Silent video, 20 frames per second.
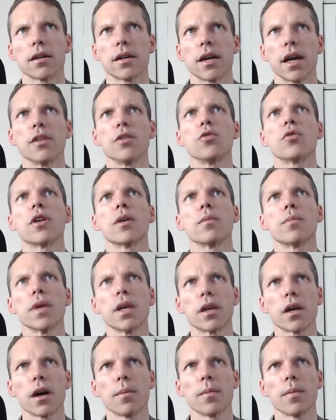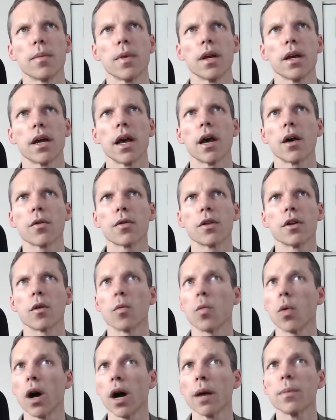and you can become healthier.
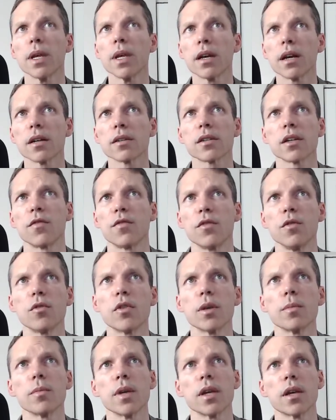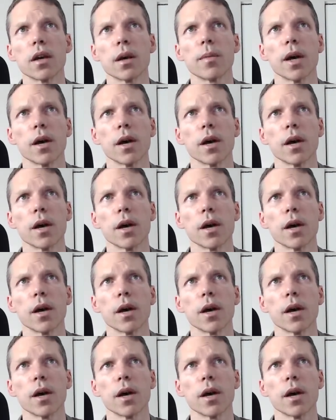Why? Because if you can become